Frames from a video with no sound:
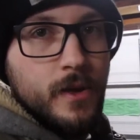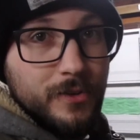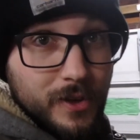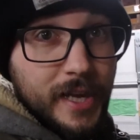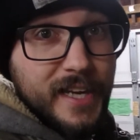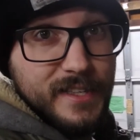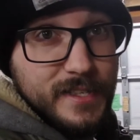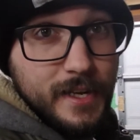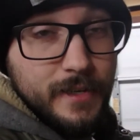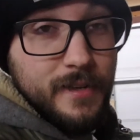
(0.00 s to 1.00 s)
So like I
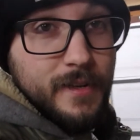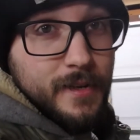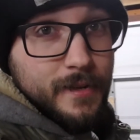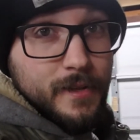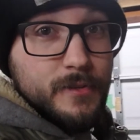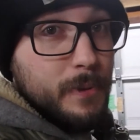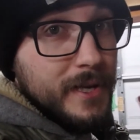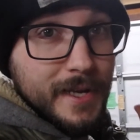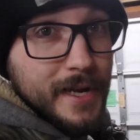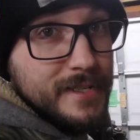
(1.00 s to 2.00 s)
said, there's
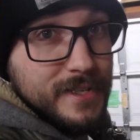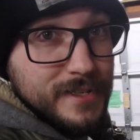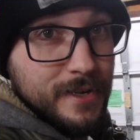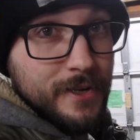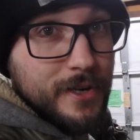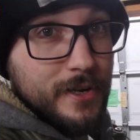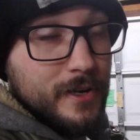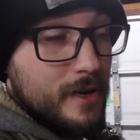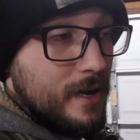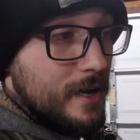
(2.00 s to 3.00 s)
plenty of guys that took
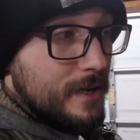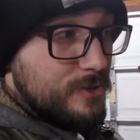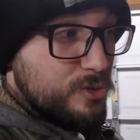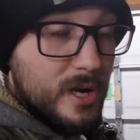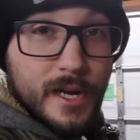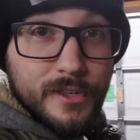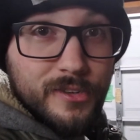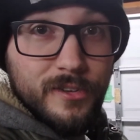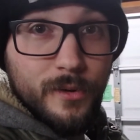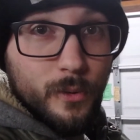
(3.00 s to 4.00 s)

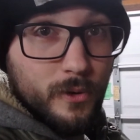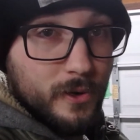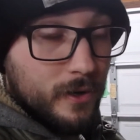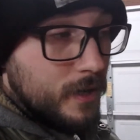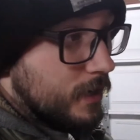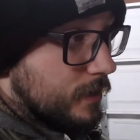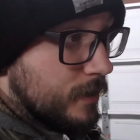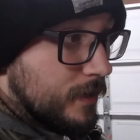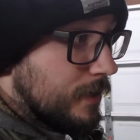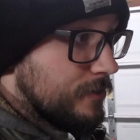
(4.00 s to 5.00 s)
trucks or
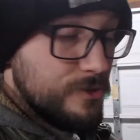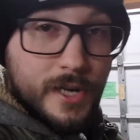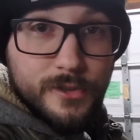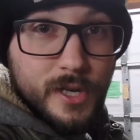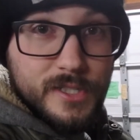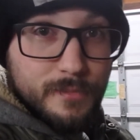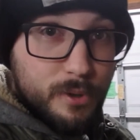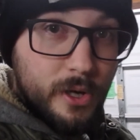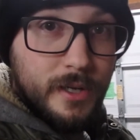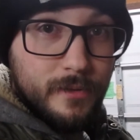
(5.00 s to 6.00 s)
straight trucks and
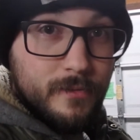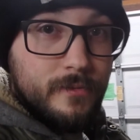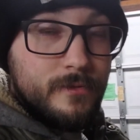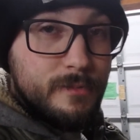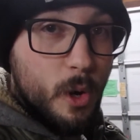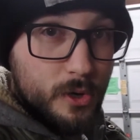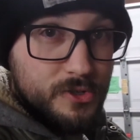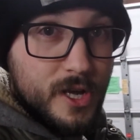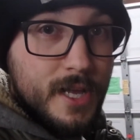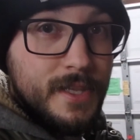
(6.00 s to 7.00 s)
put
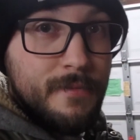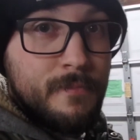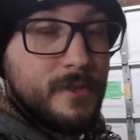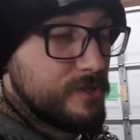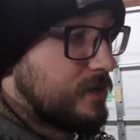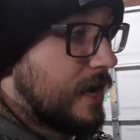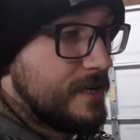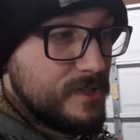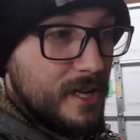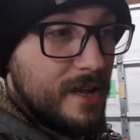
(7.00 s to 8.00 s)
smokers on them. There's
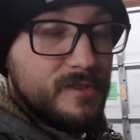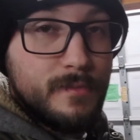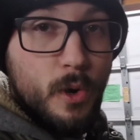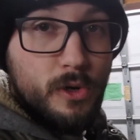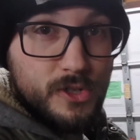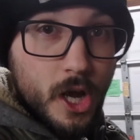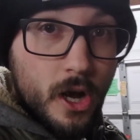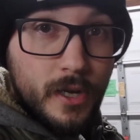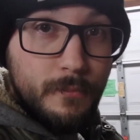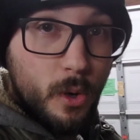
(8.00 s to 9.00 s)
guys that have smokers
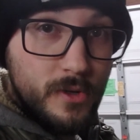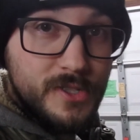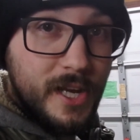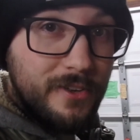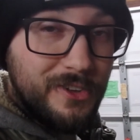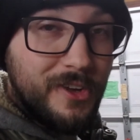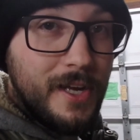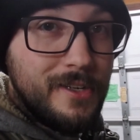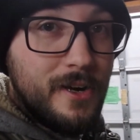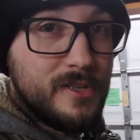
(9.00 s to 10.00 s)
on motorcycle
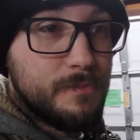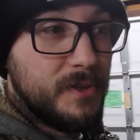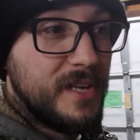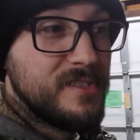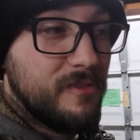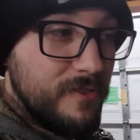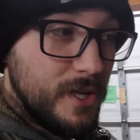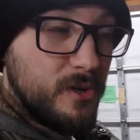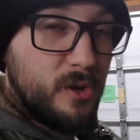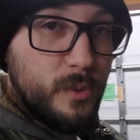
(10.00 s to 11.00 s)
sidecars, but that's a
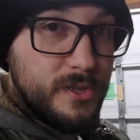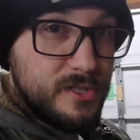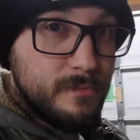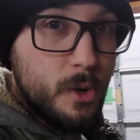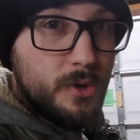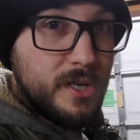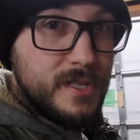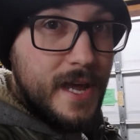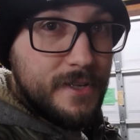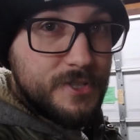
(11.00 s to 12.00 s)
vehicle with a smoker
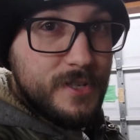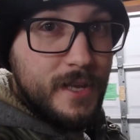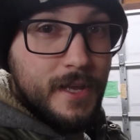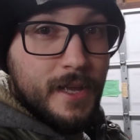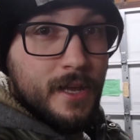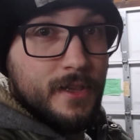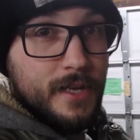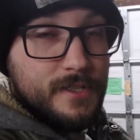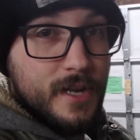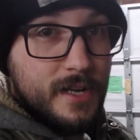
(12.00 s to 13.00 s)
attached.
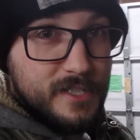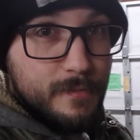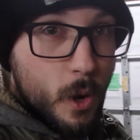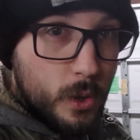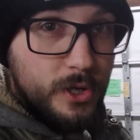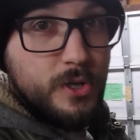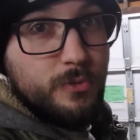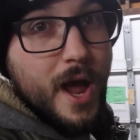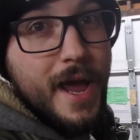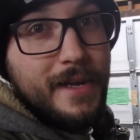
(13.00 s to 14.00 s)
That is not a smoker
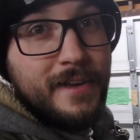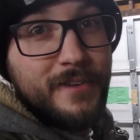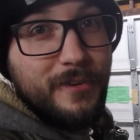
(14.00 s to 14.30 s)
you ride.